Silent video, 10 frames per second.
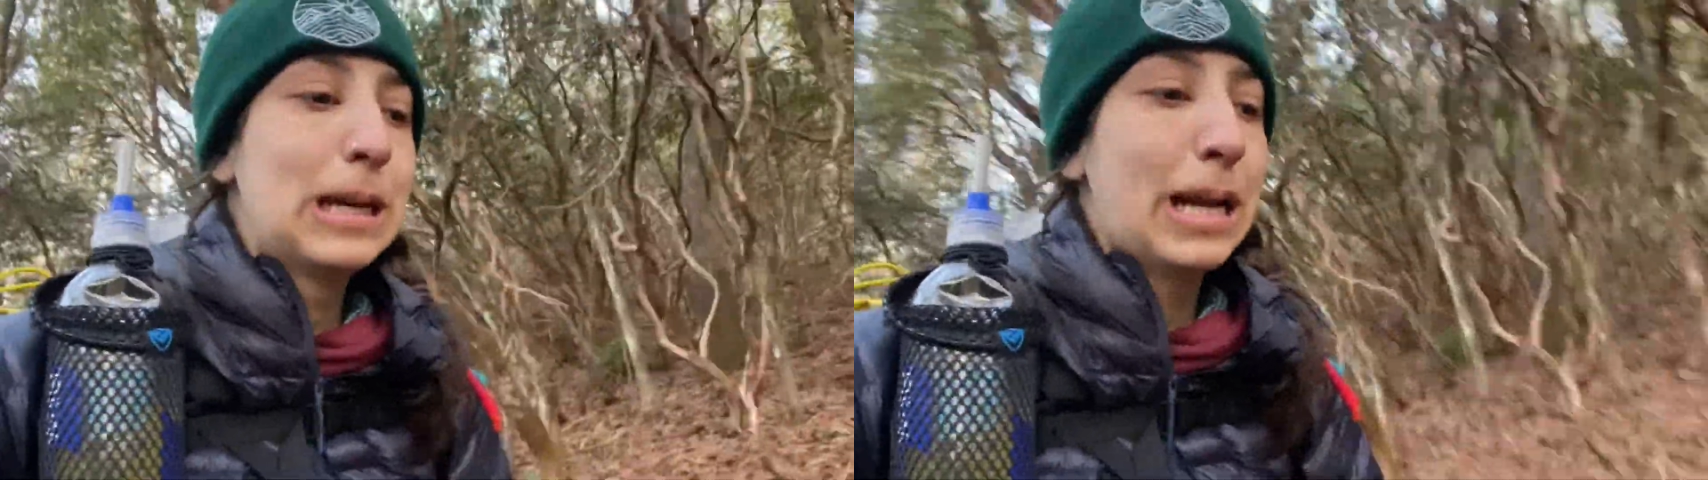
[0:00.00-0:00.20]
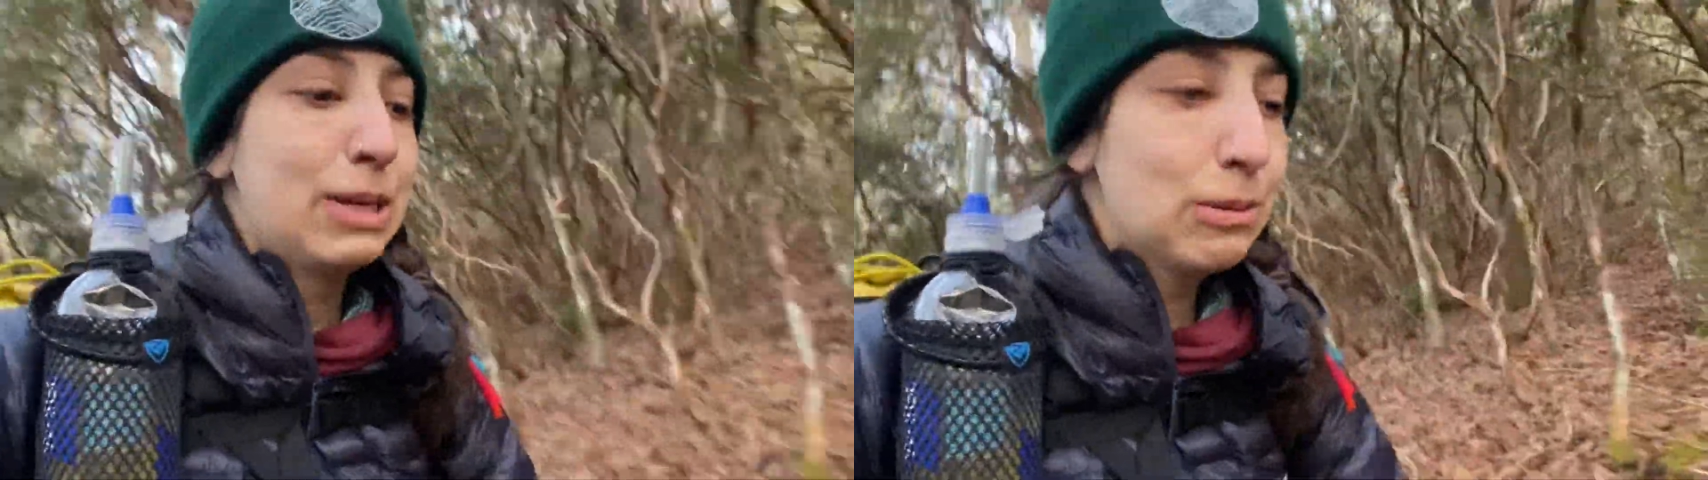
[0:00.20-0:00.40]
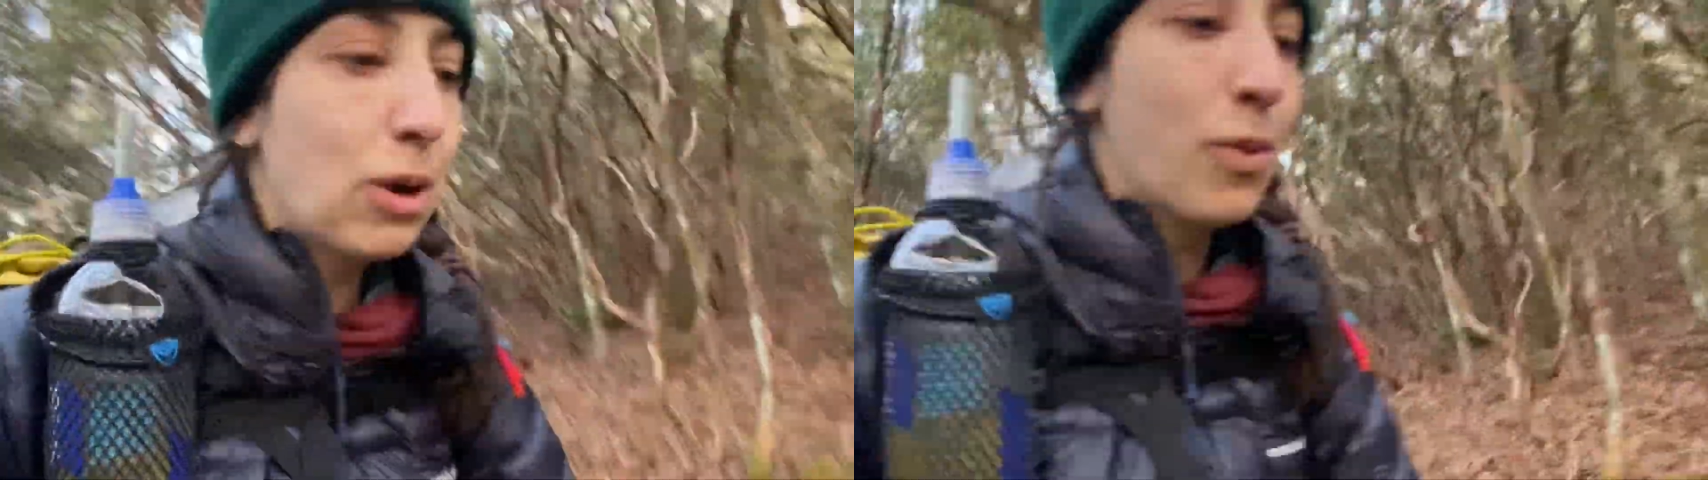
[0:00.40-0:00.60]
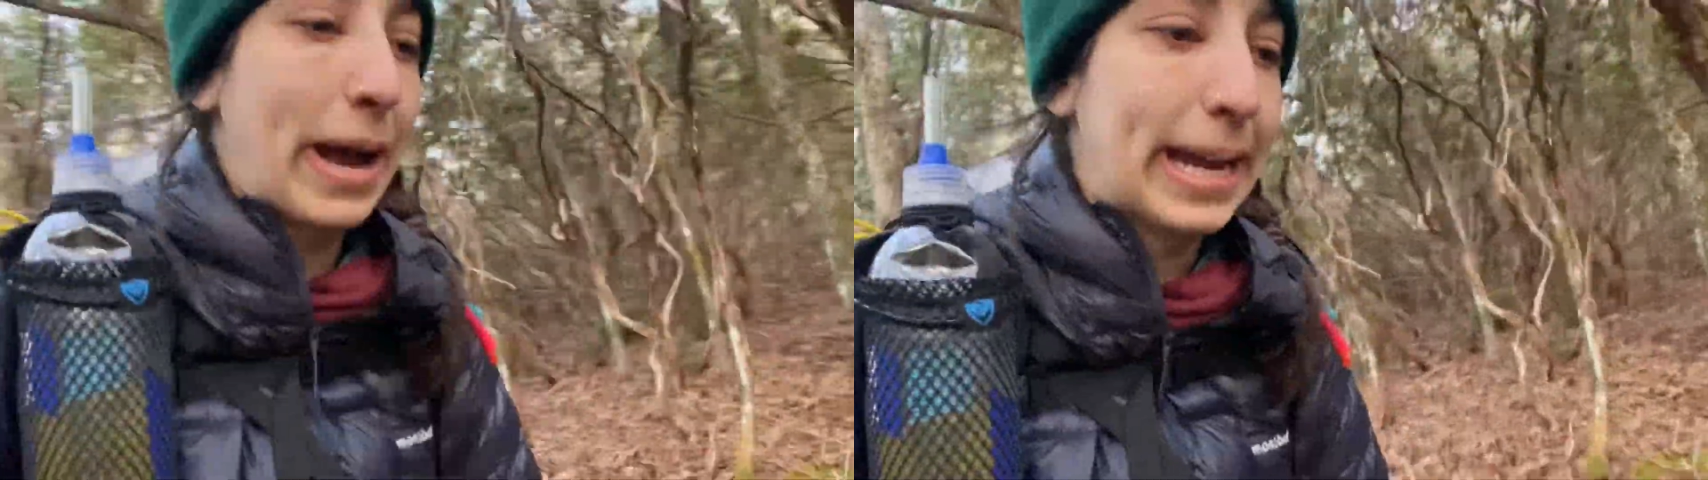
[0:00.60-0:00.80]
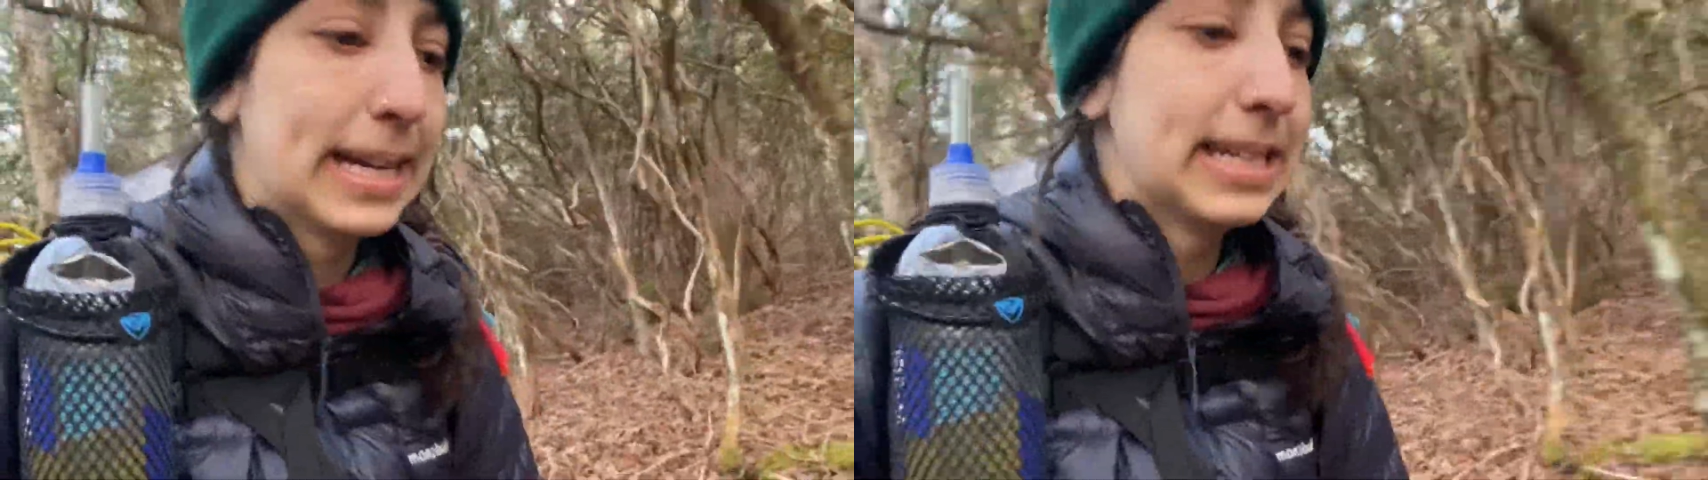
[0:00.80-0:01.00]
It won't go
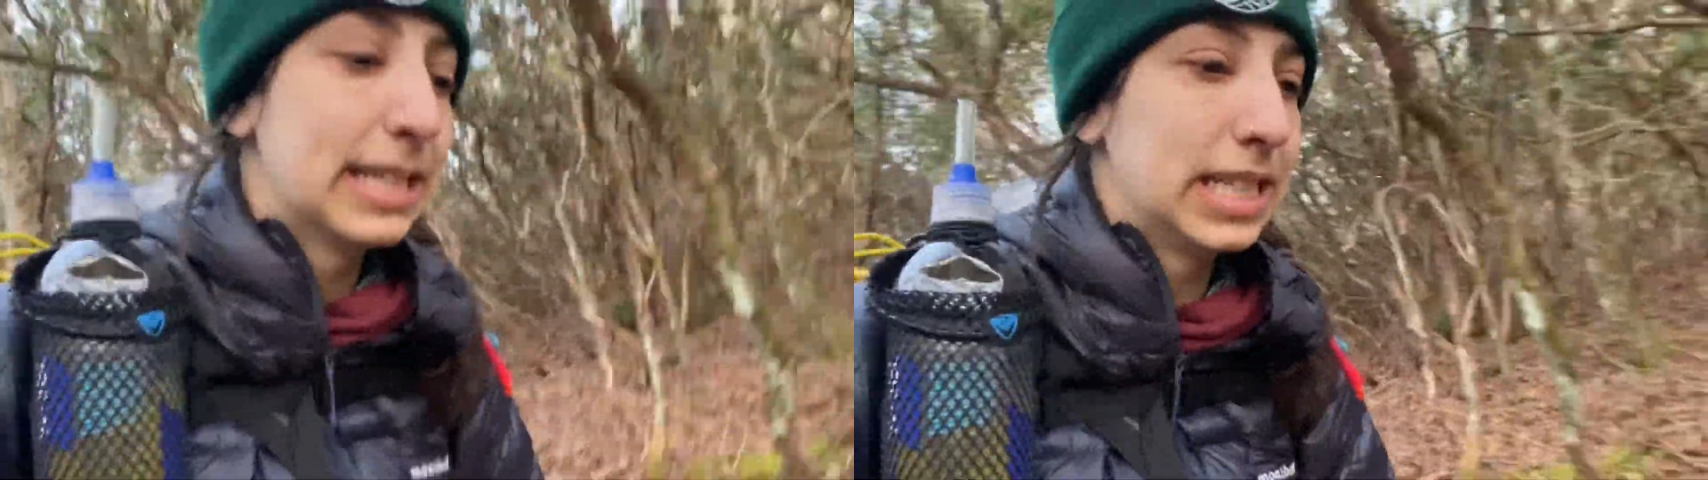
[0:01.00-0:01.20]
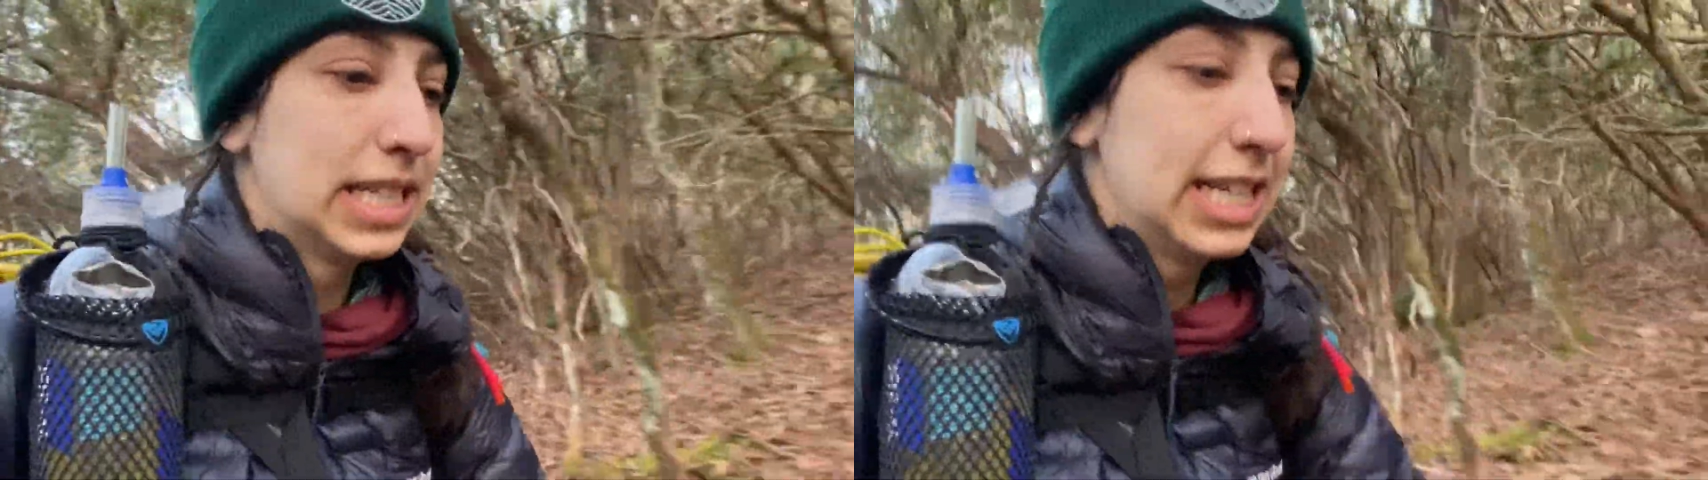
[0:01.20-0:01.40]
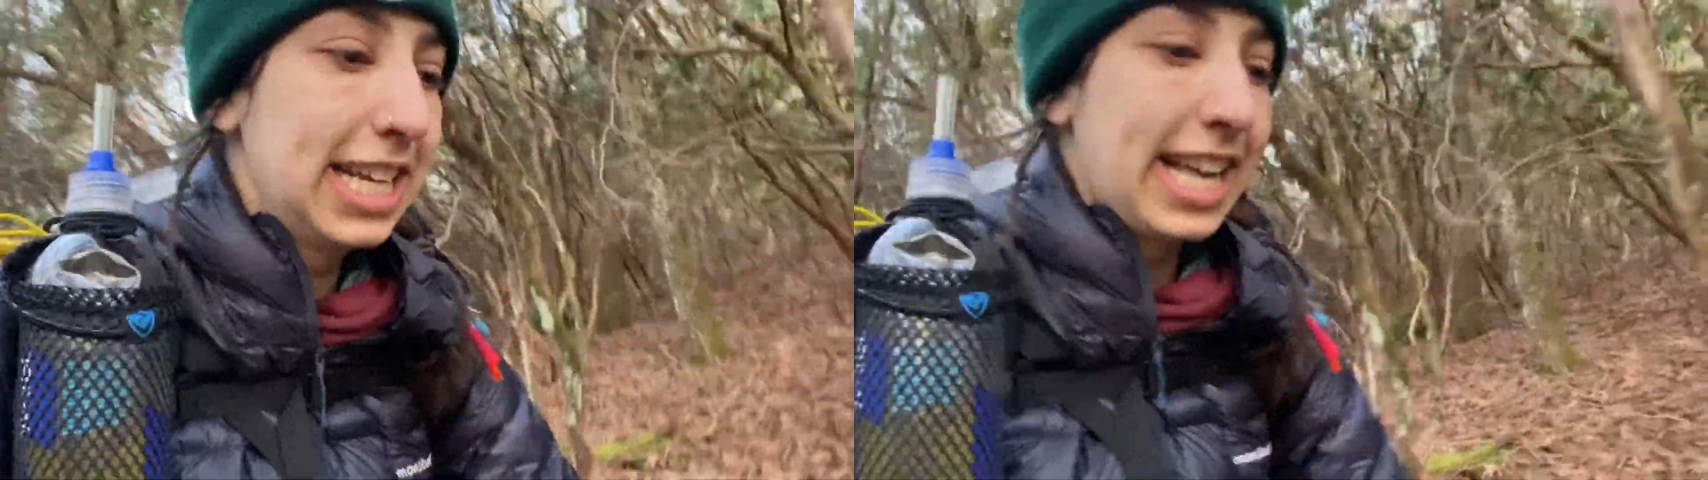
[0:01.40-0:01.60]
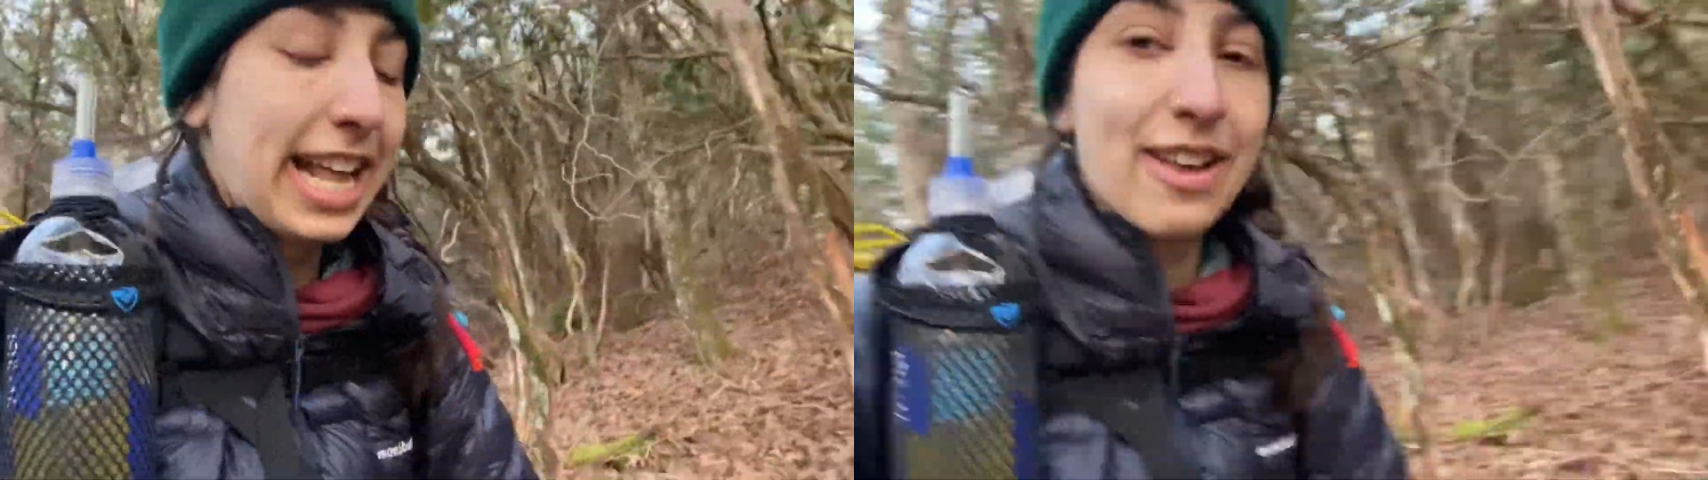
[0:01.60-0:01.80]
away. And